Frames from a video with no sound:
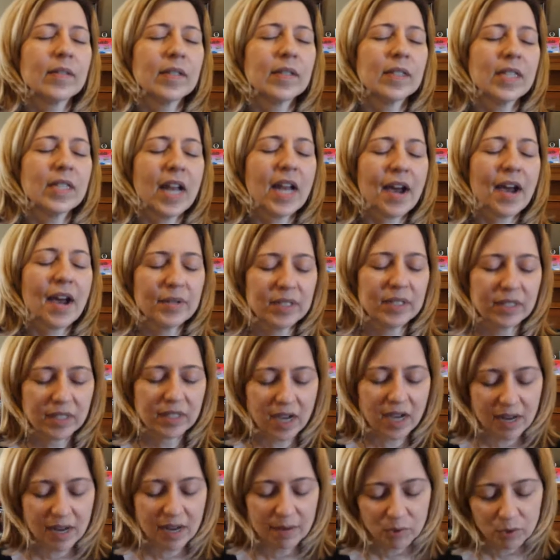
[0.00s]
Now is
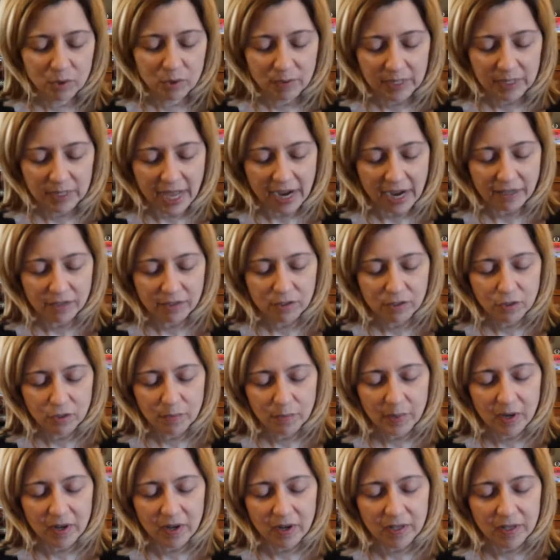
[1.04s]
time to relax your
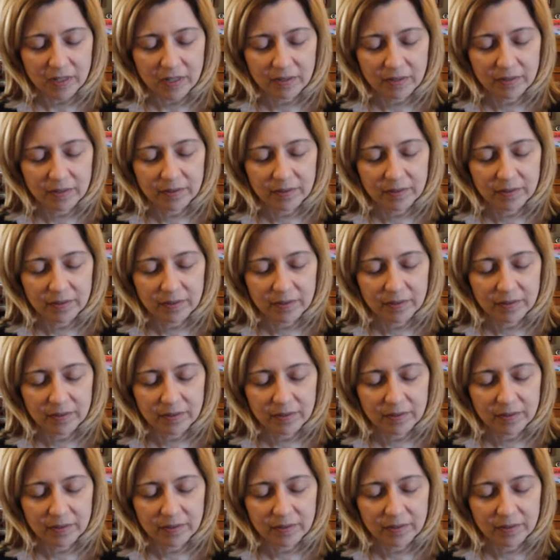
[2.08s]
body.